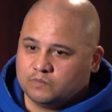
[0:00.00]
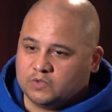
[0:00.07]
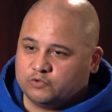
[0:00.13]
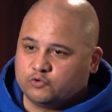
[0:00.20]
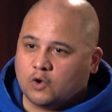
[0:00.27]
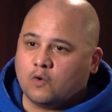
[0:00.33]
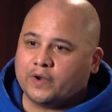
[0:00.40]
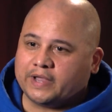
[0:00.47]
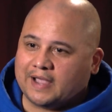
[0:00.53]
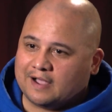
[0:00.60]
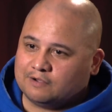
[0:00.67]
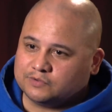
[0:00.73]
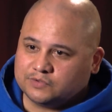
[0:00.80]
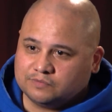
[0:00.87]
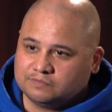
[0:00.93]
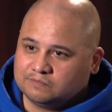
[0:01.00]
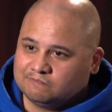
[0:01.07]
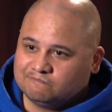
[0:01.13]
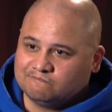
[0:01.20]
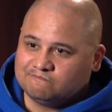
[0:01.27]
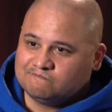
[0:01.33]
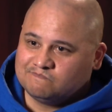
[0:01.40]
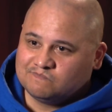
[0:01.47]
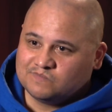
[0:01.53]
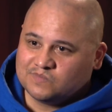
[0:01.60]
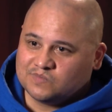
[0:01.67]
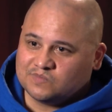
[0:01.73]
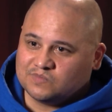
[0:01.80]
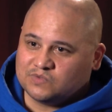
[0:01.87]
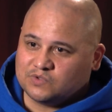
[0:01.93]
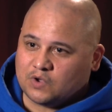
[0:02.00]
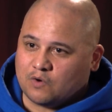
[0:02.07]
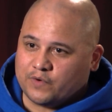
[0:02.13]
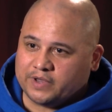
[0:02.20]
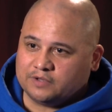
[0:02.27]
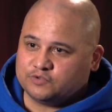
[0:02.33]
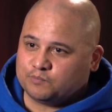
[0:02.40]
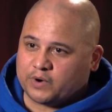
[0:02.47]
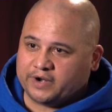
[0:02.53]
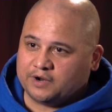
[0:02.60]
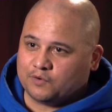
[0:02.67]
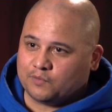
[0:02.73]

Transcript: It's going out. It's going, spreading